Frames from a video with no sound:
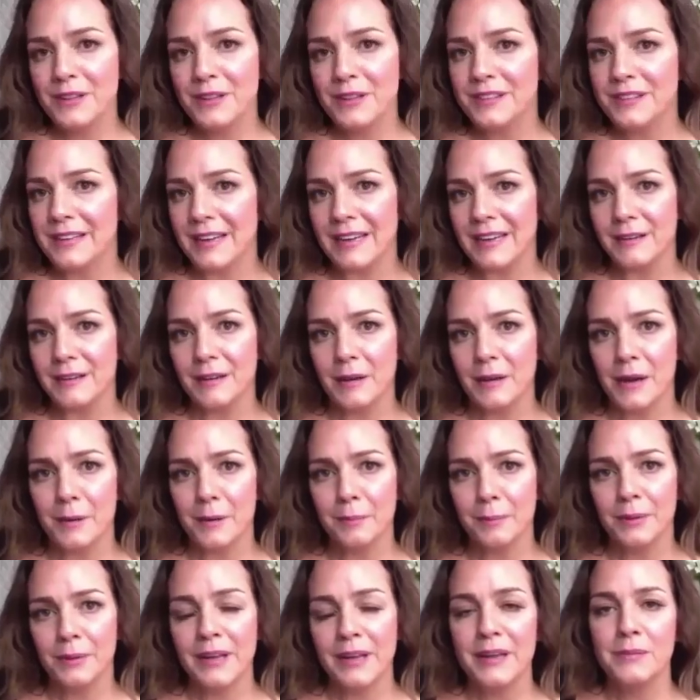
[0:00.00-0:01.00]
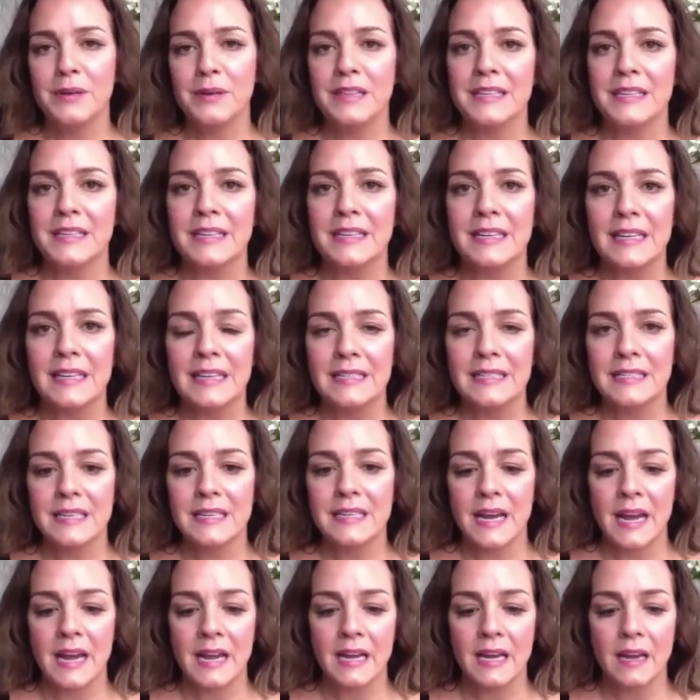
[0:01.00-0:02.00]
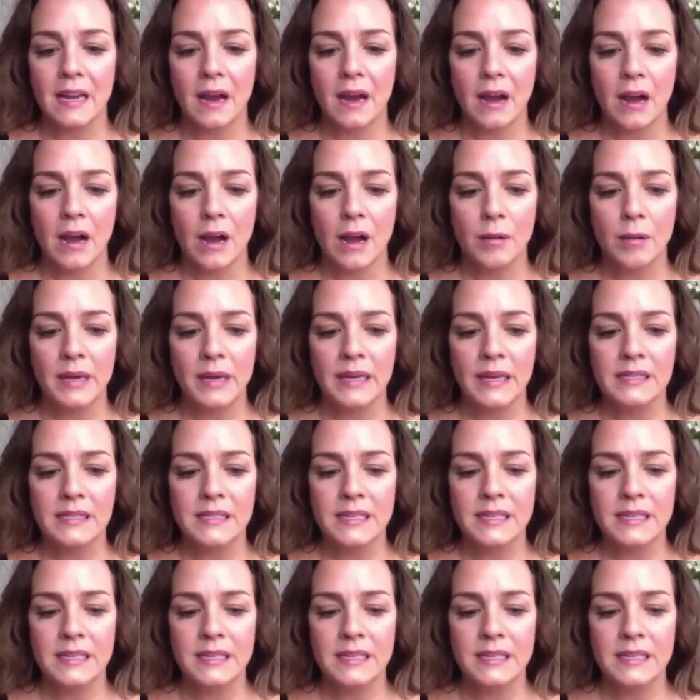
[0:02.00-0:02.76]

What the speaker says: with it. Play with it. It's